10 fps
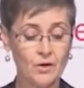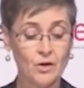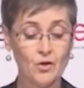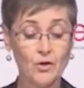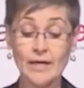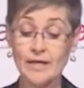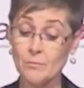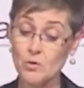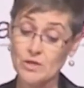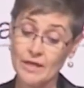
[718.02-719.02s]
creating a
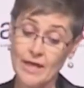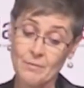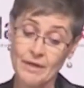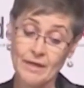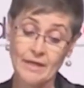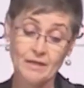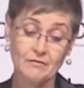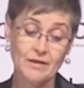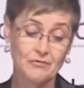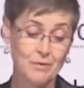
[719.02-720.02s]
more dynamic and
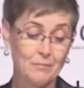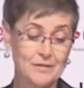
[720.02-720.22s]
innovative public